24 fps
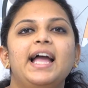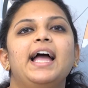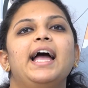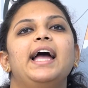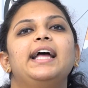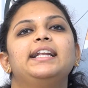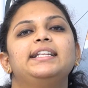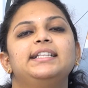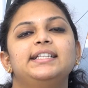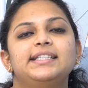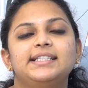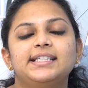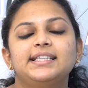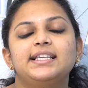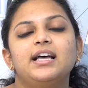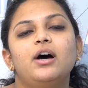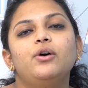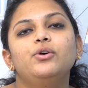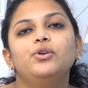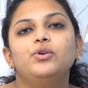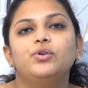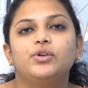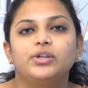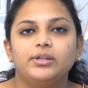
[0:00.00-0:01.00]
and this is
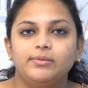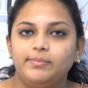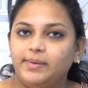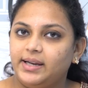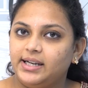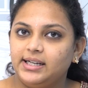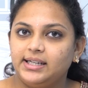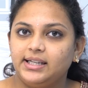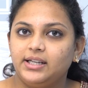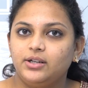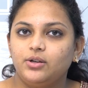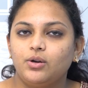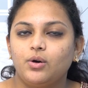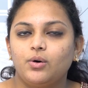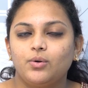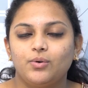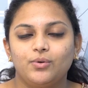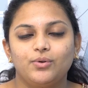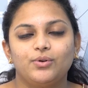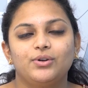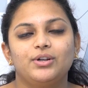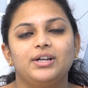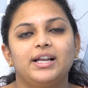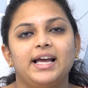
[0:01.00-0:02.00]
how you can maintain your
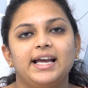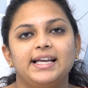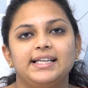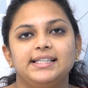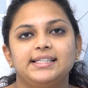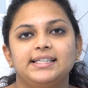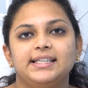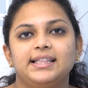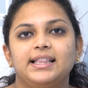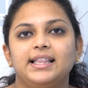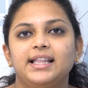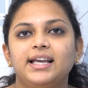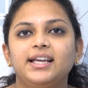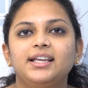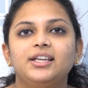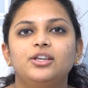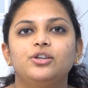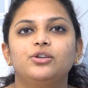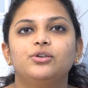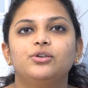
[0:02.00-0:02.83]
oral hygiene. Thank